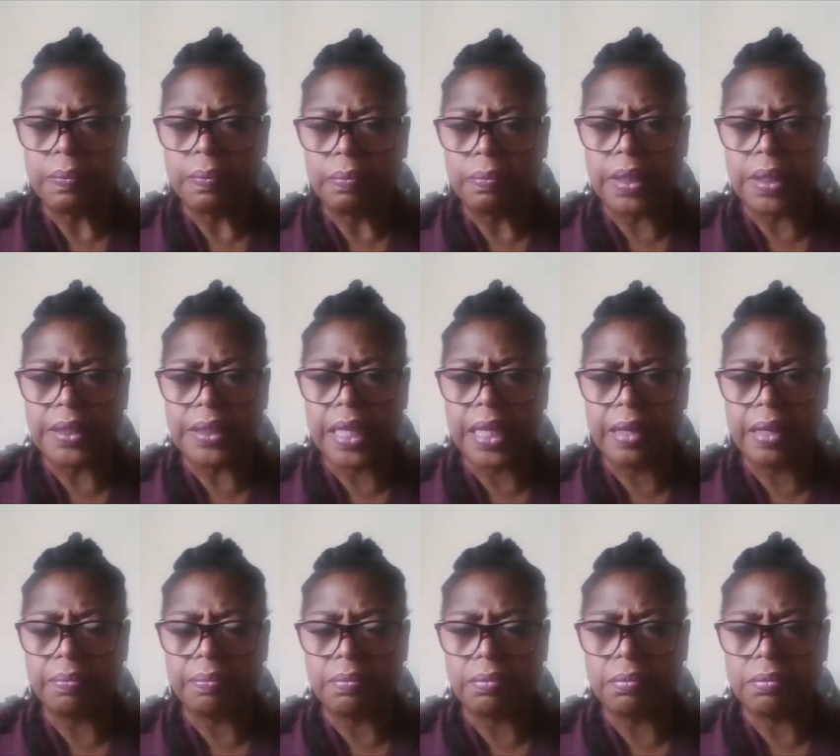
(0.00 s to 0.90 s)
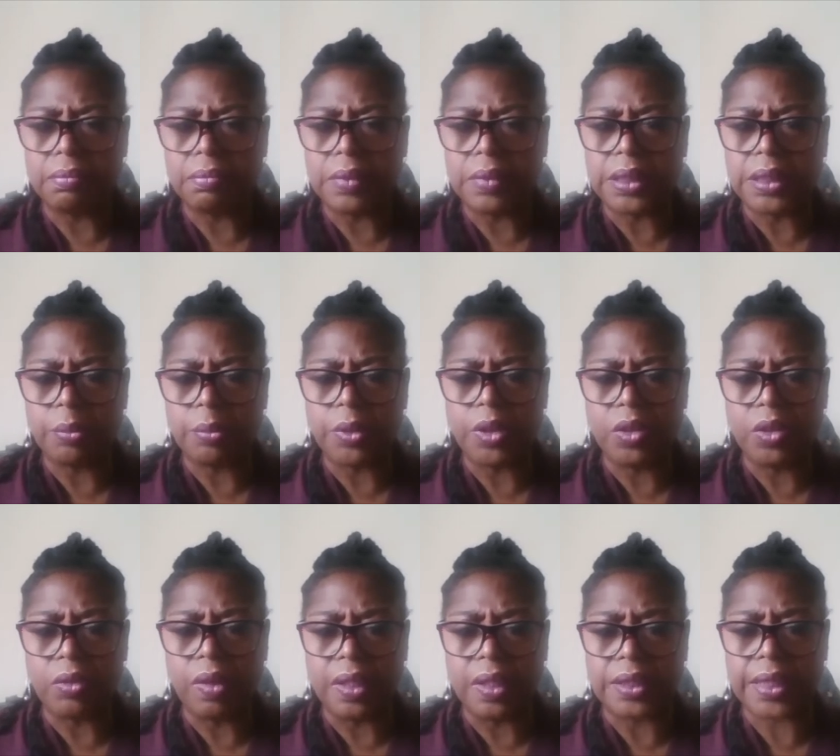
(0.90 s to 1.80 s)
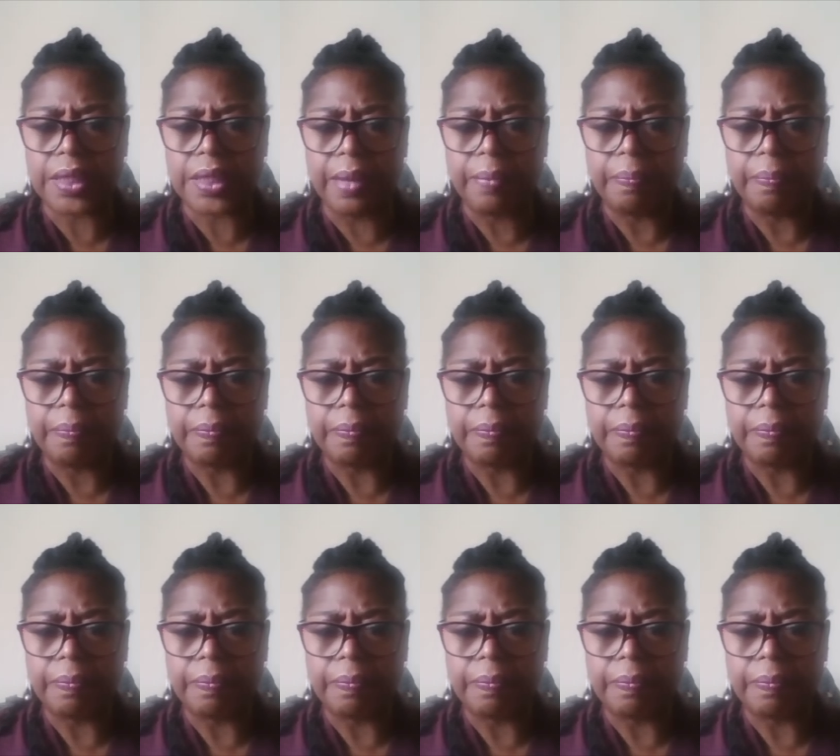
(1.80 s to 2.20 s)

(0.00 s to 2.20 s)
is that is that what you're asking?